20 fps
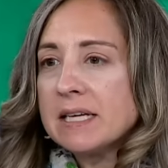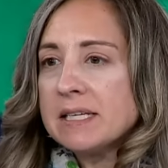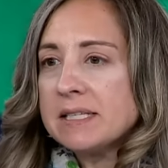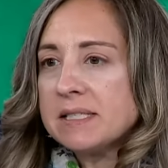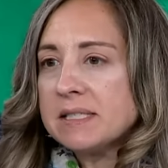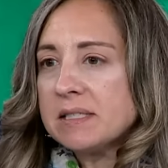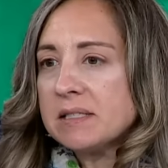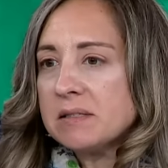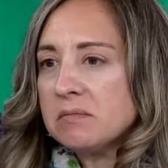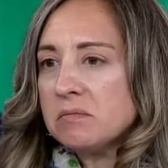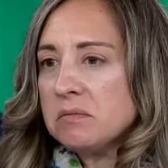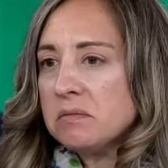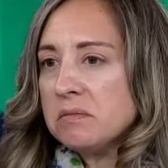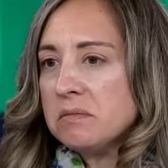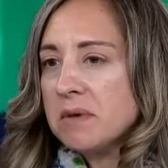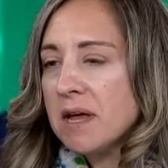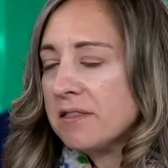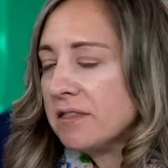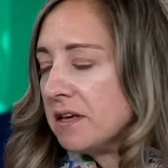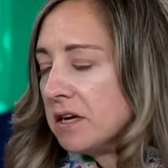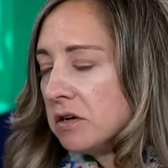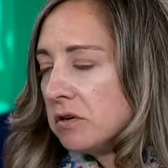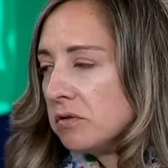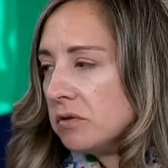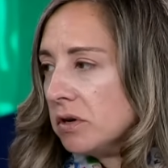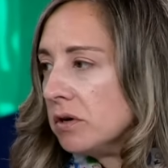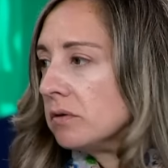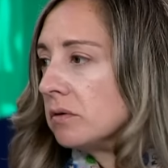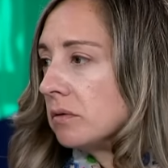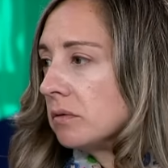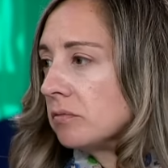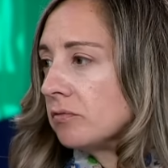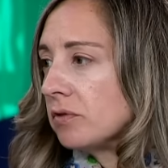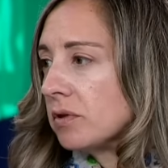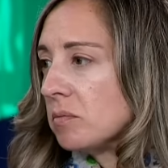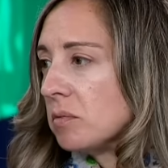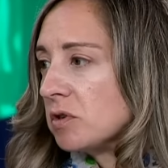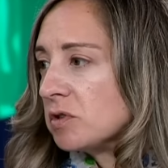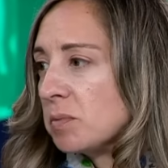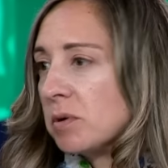is nothing new for the
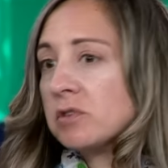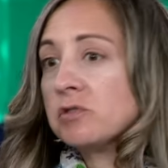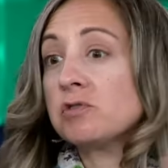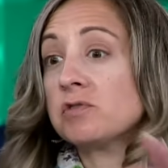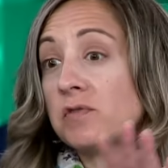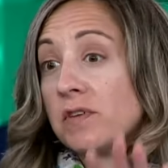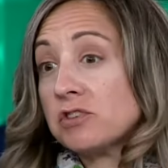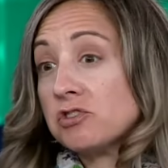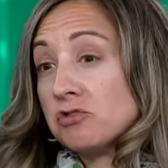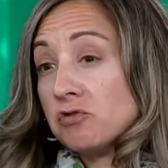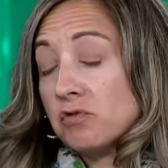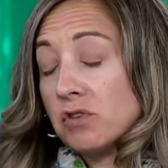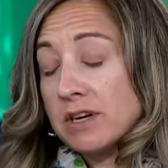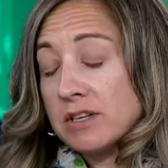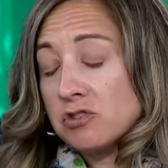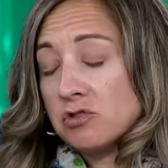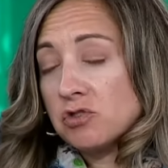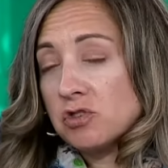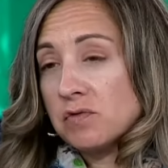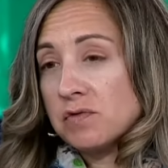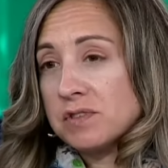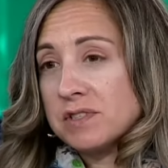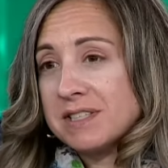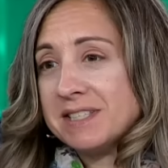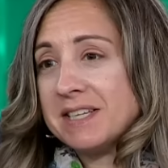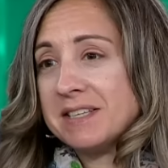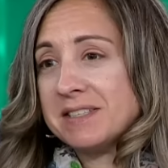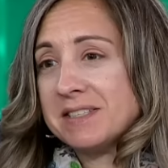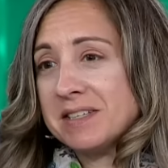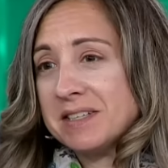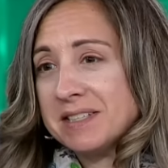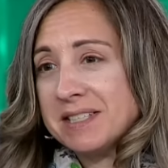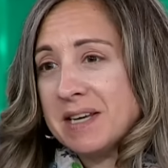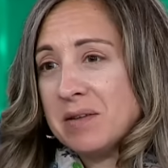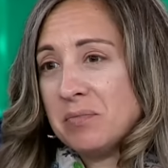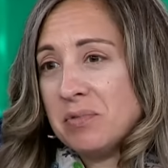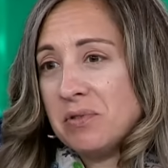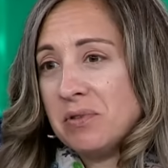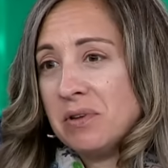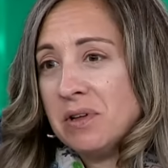most part. Let's use financial services as an
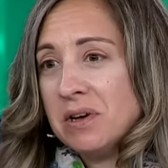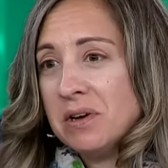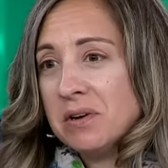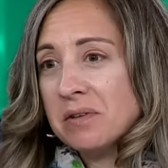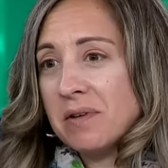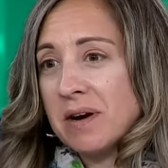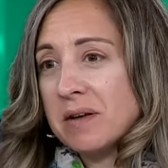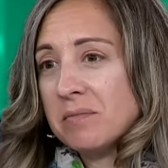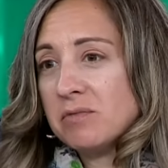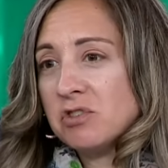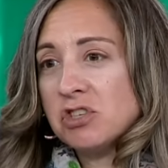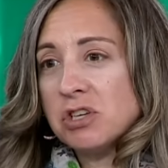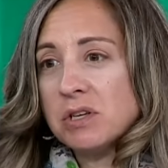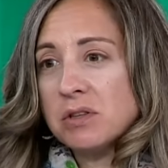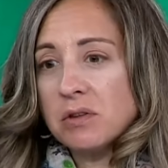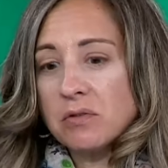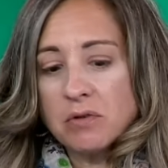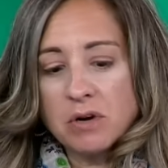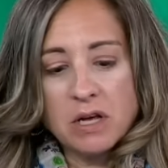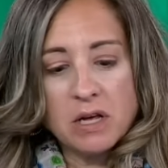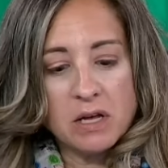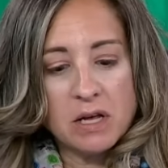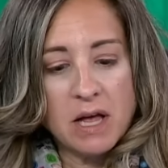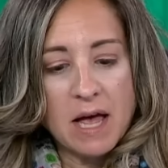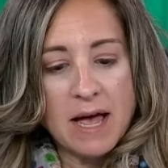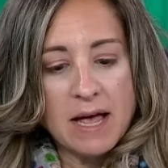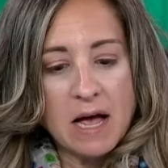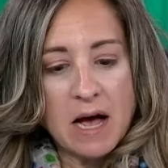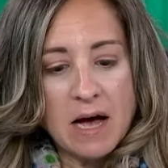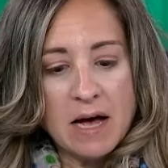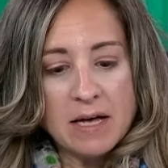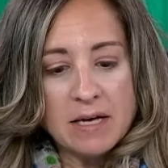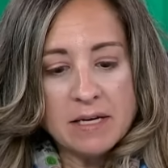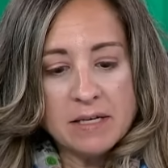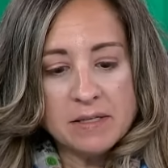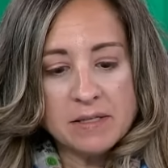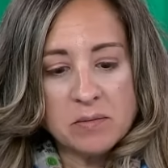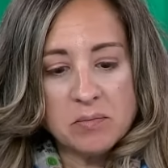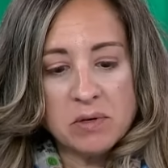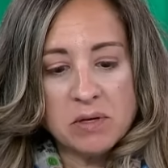example, right? Machine learning, AI,
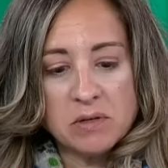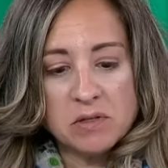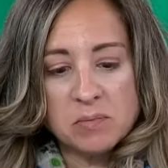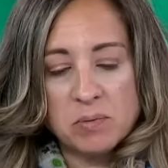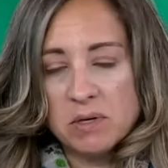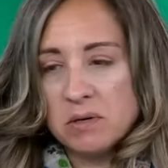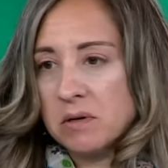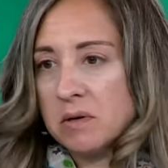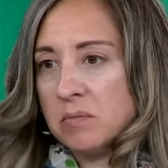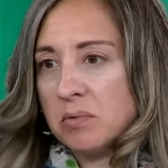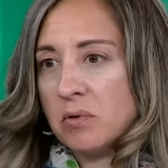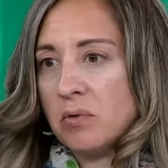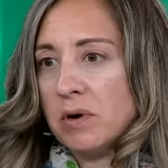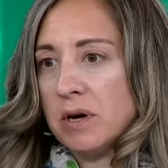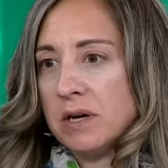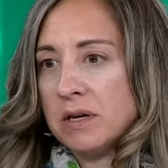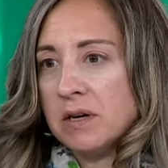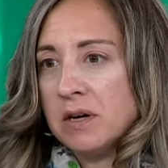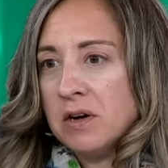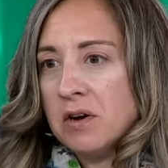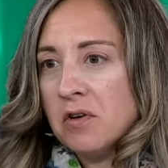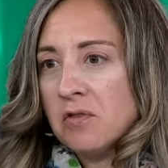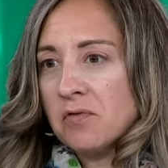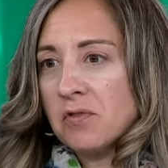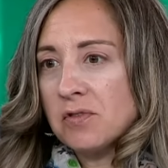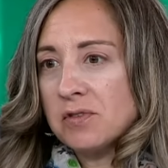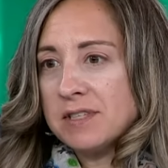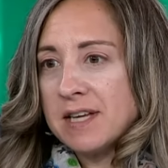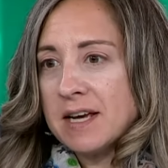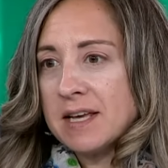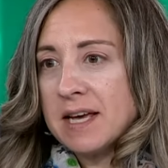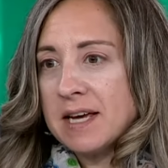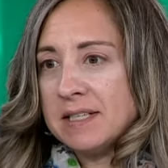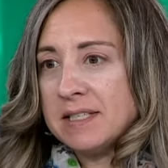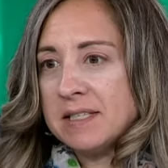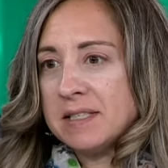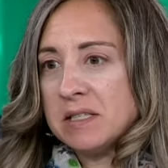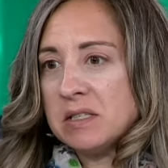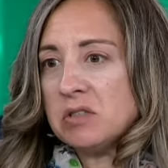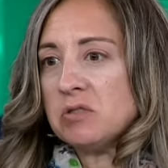it's something that's been employed for decades.
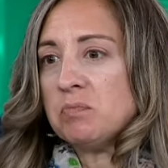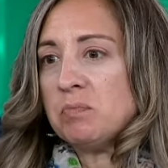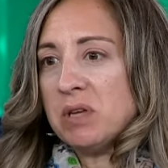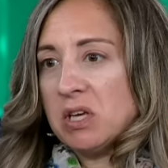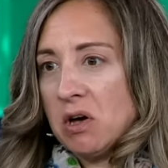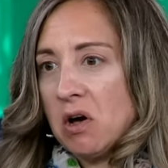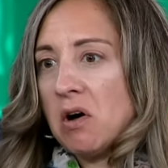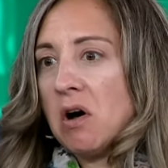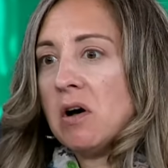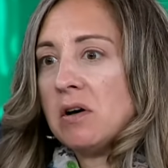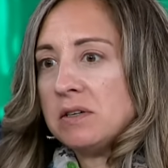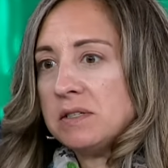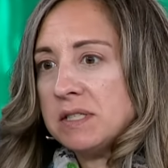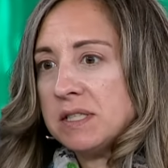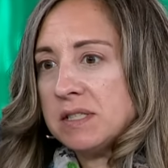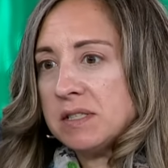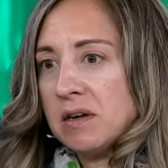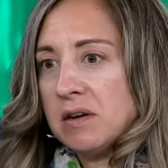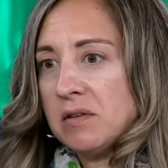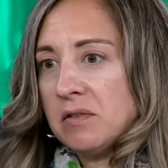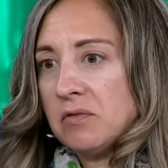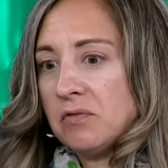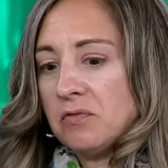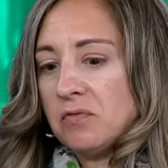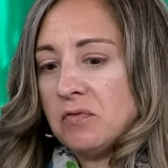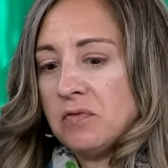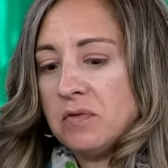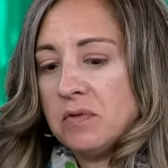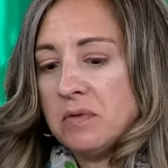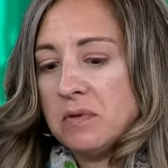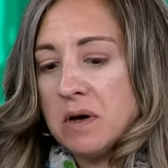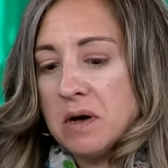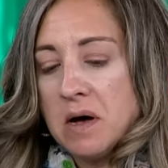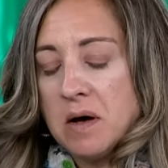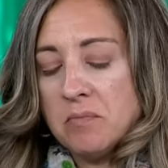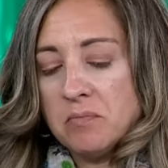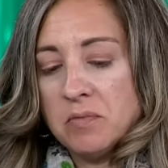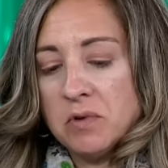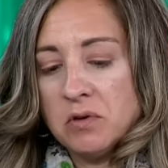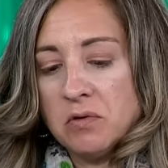Is it because of,
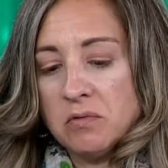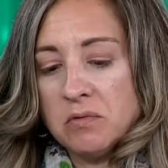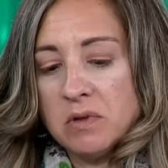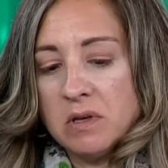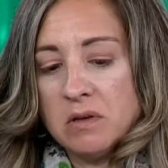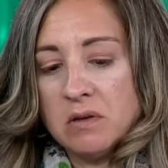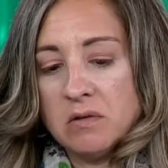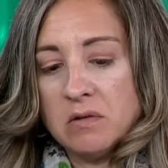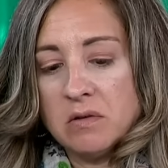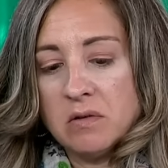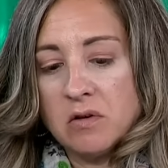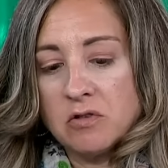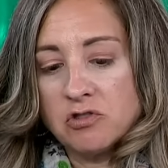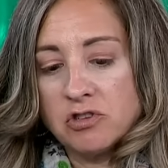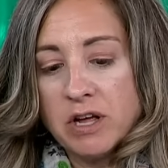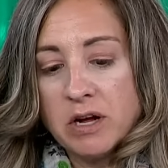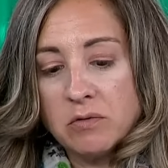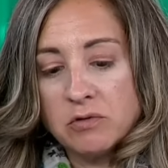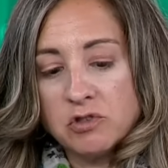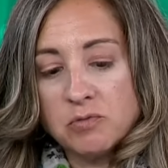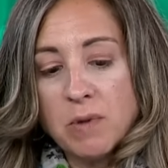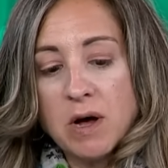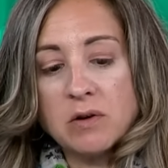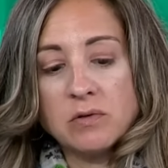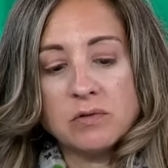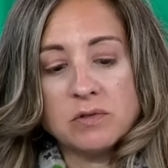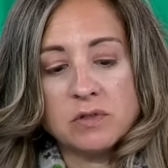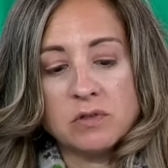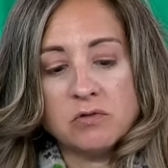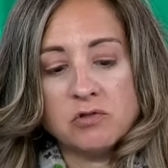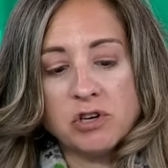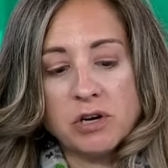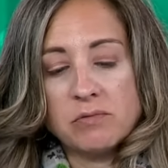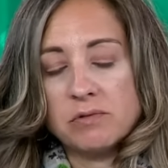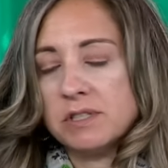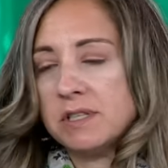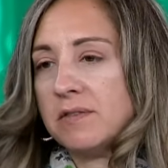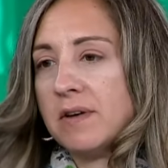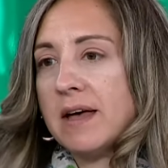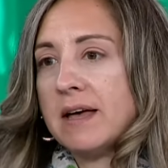you know, the large language models and
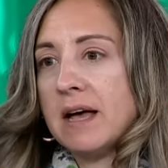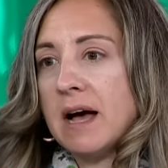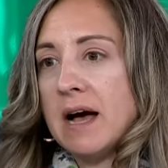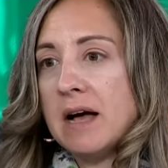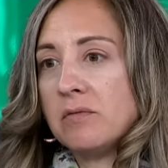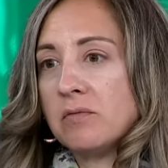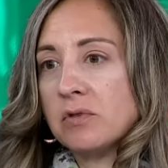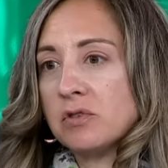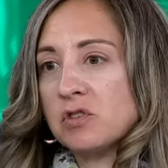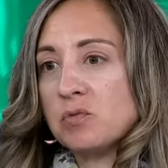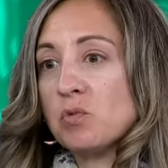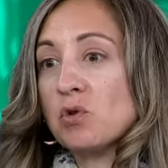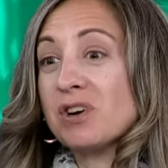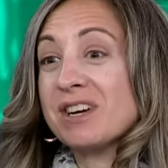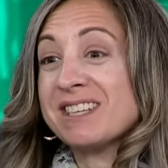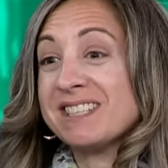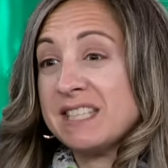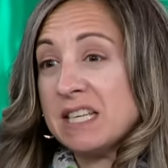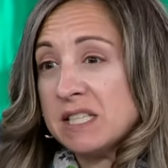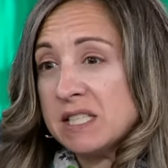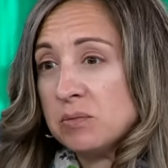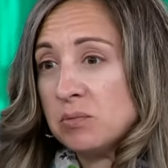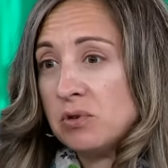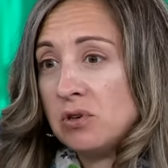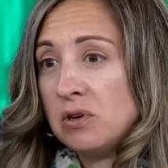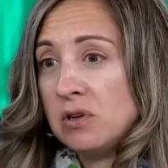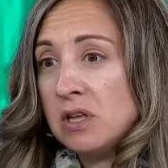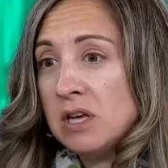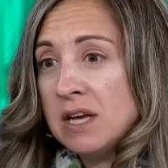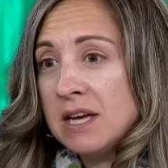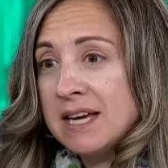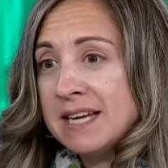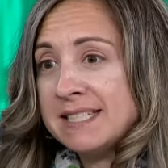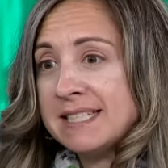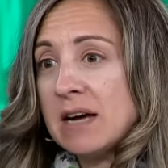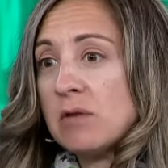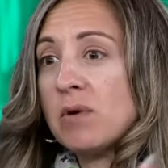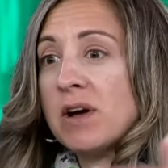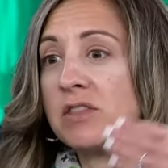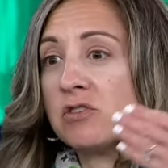generative AI where it's more accessible? Is
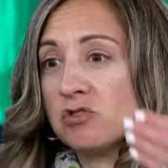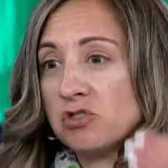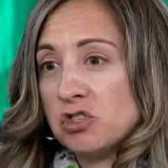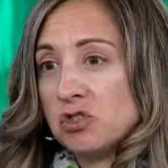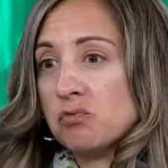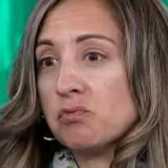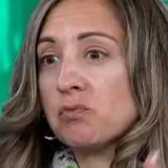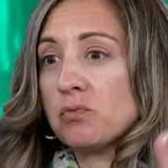that why there's this